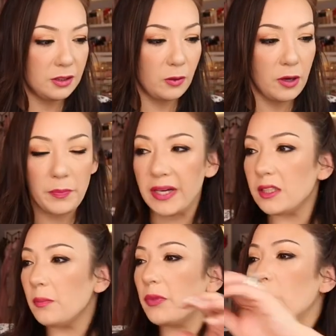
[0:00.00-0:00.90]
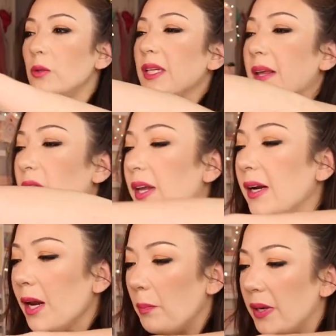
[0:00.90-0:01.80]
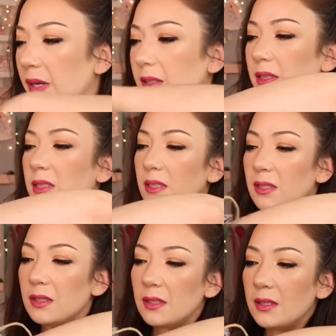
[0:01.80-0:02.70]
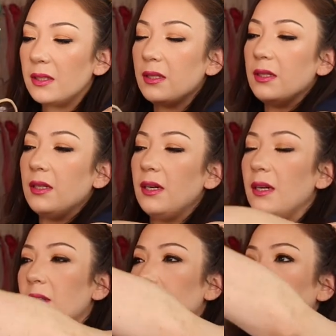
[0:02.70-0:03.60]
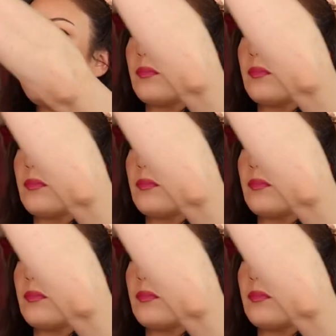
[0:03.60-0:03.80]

So I picked up those and then I picked um,